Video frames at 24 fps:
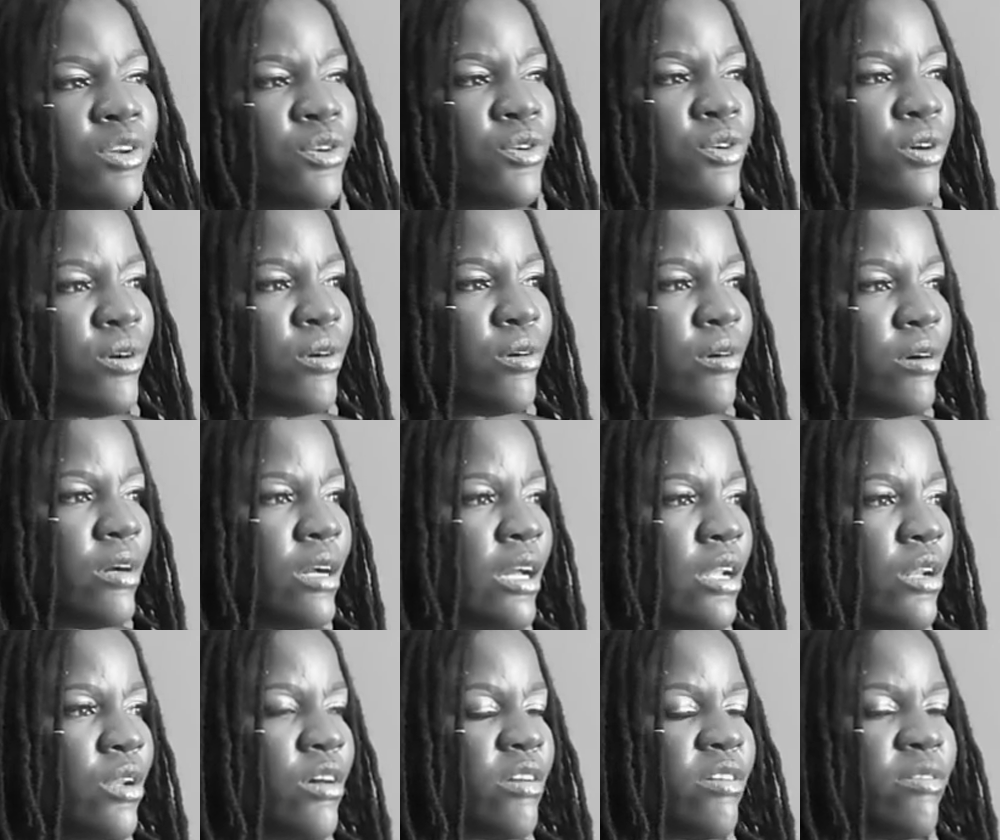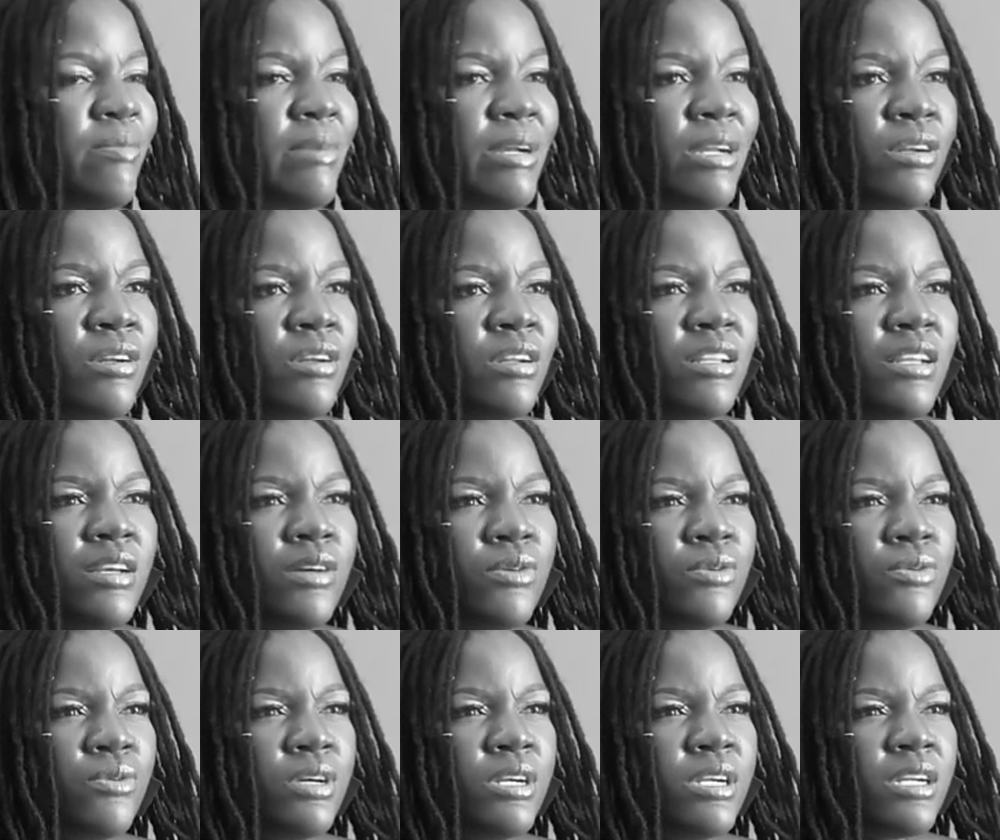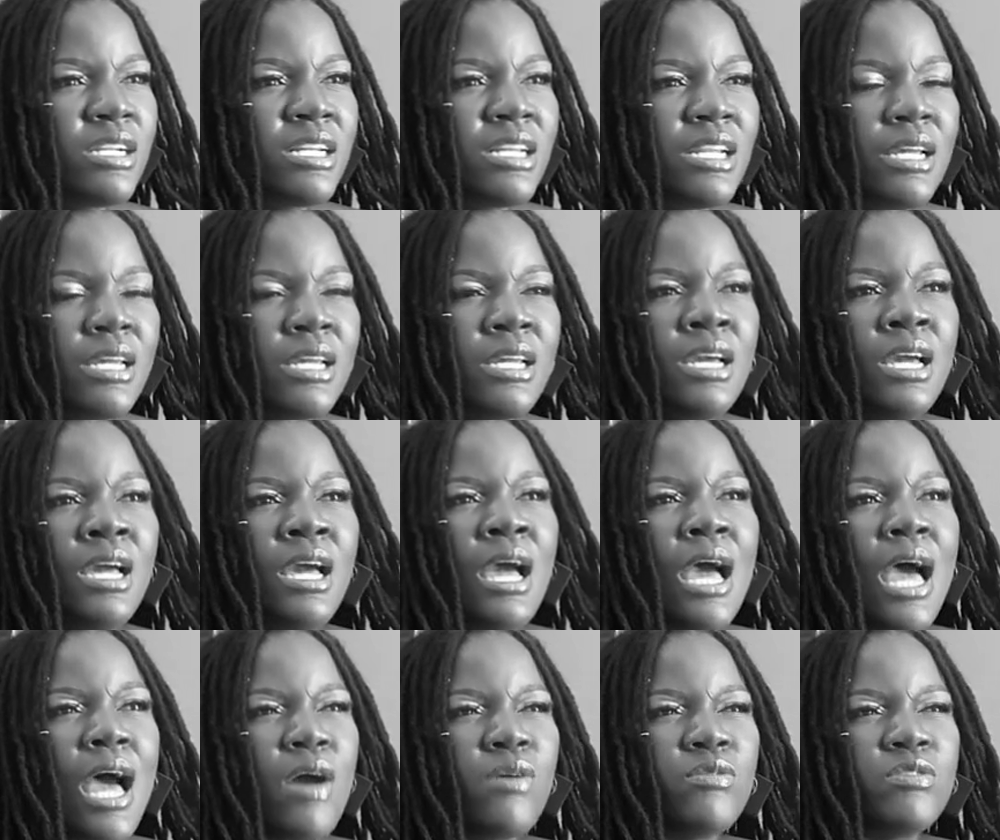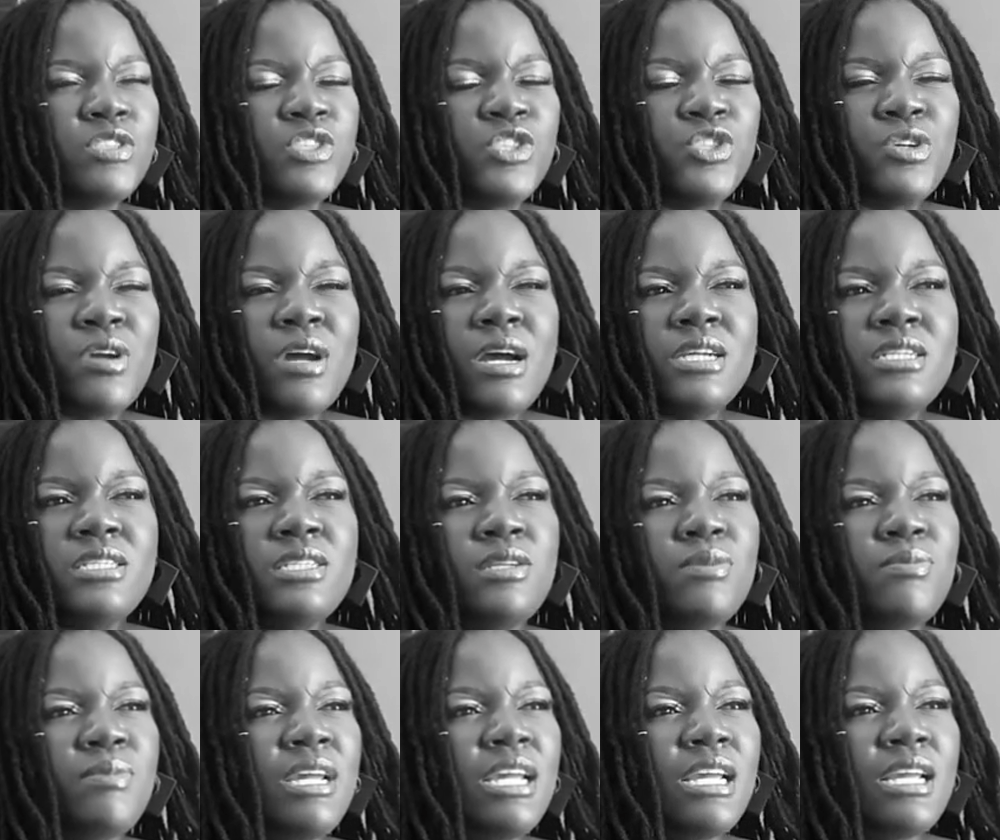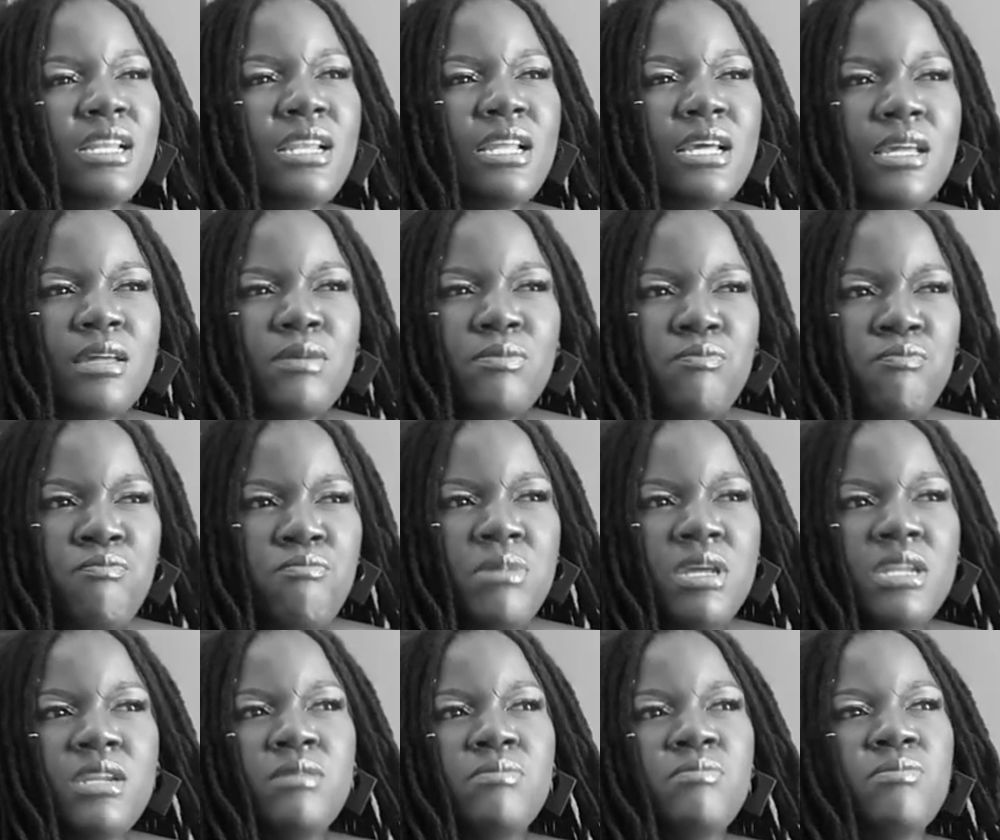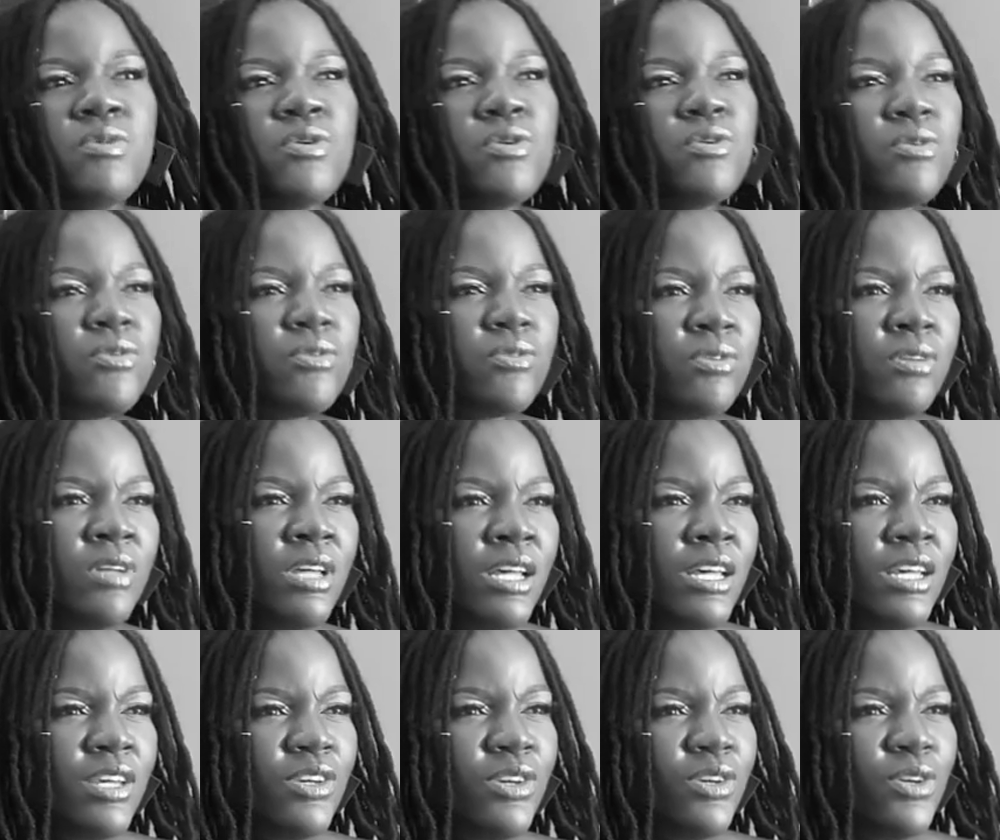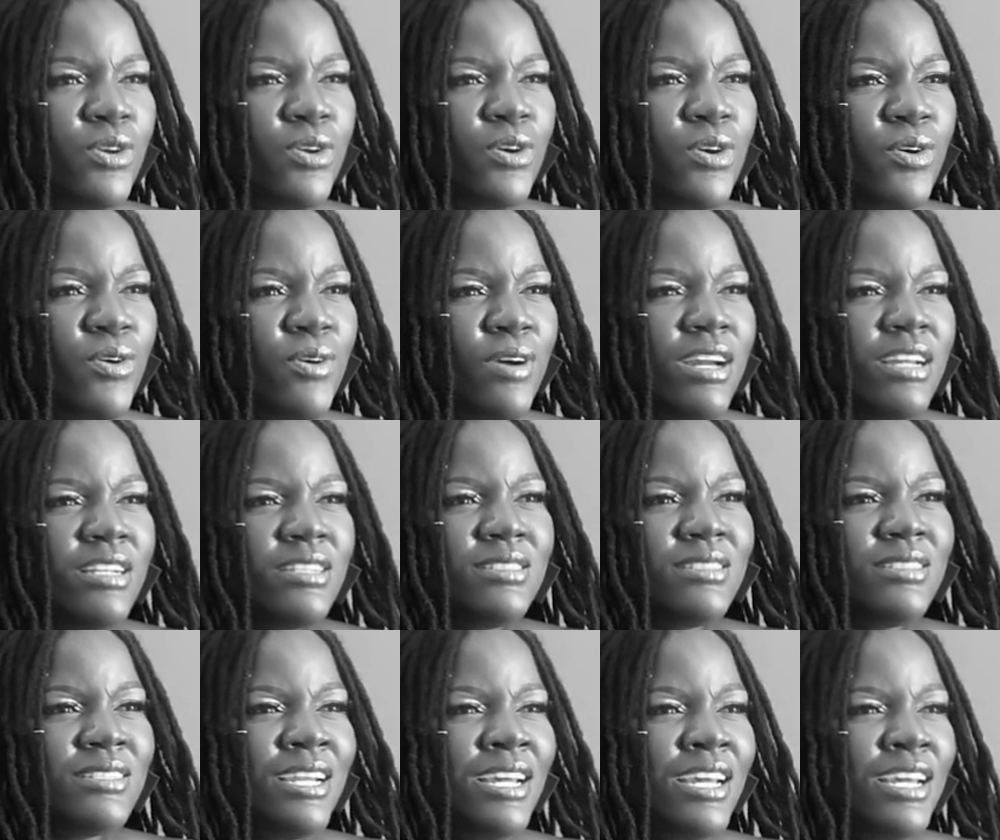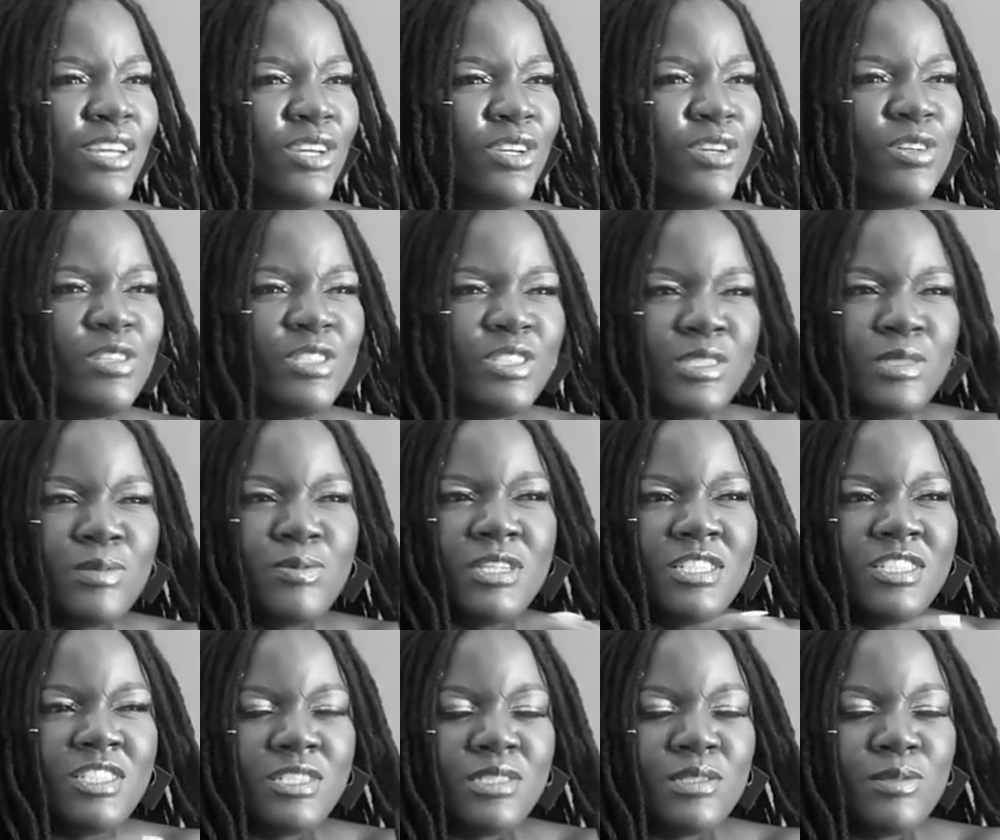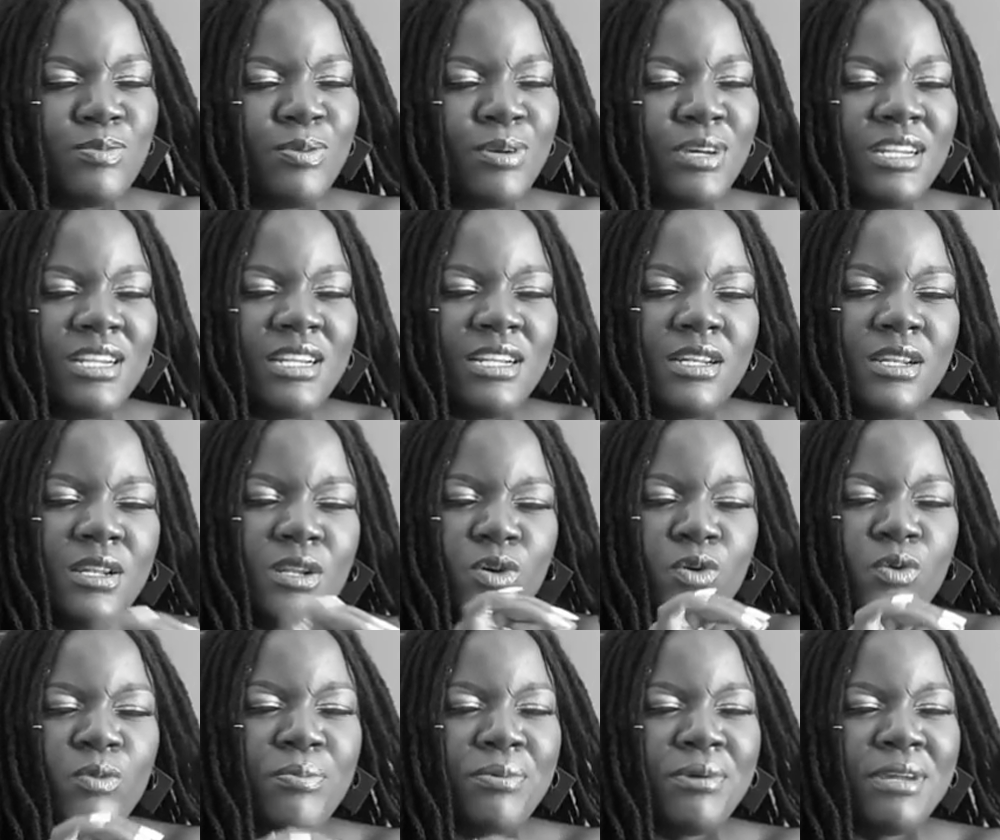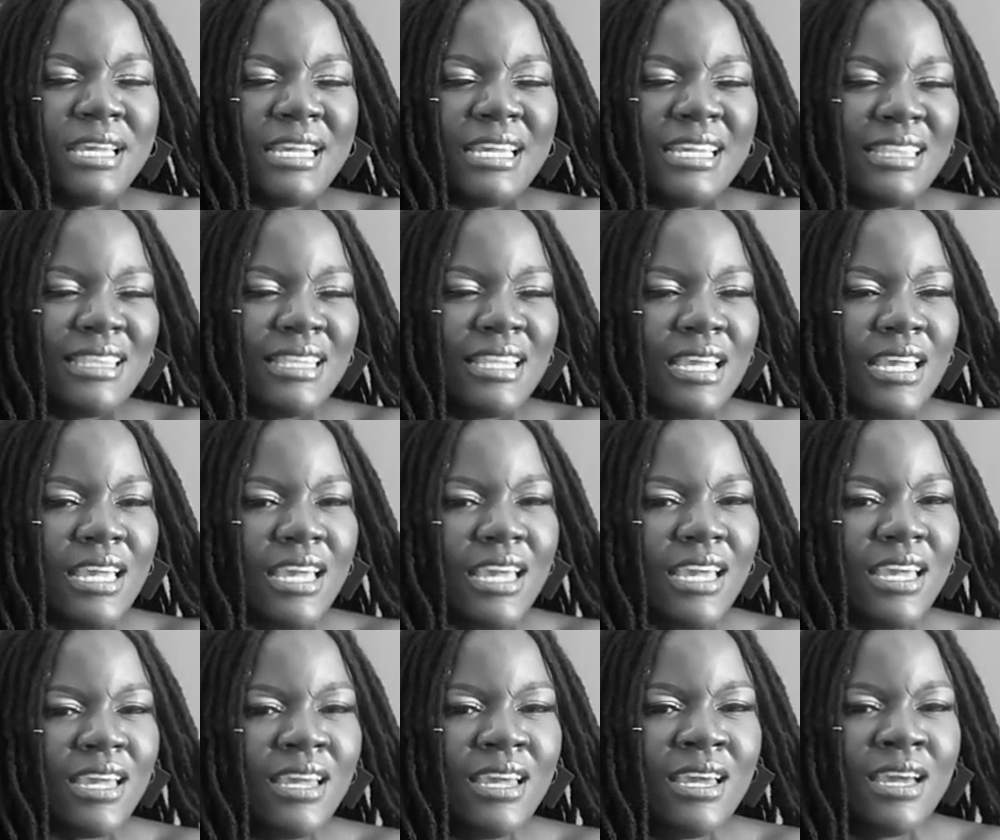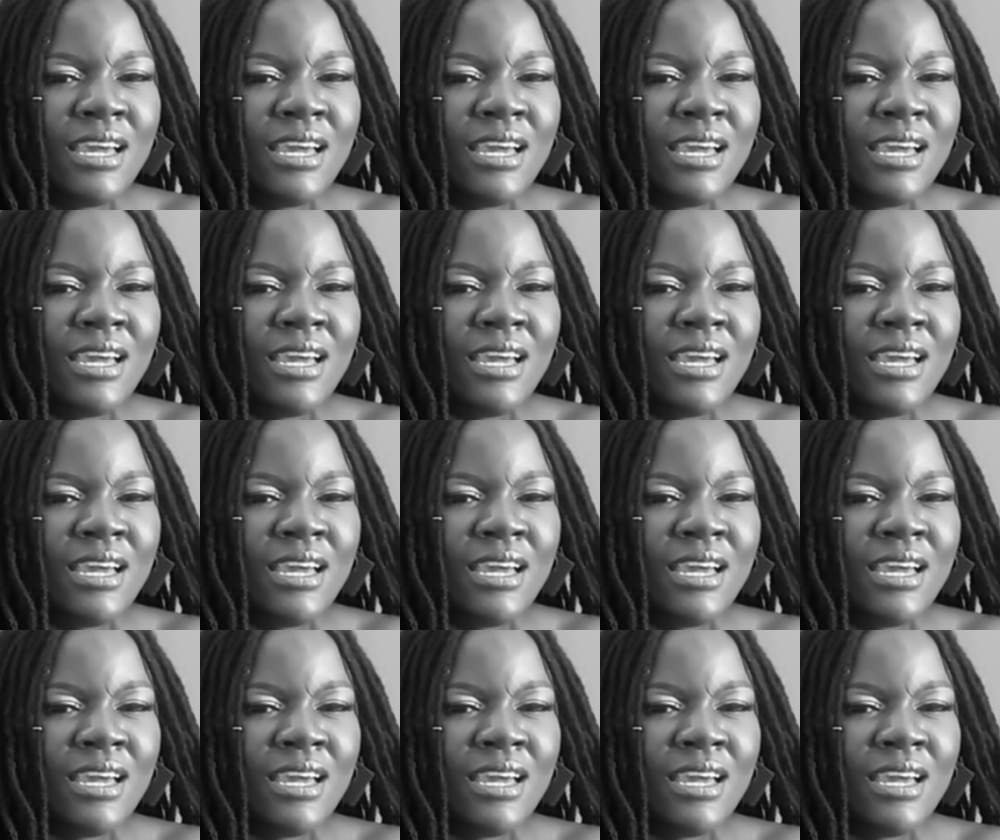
know a lot of my earlier work, like, I was trying to make it like minimal, you know, and, you know, just put a little bit in there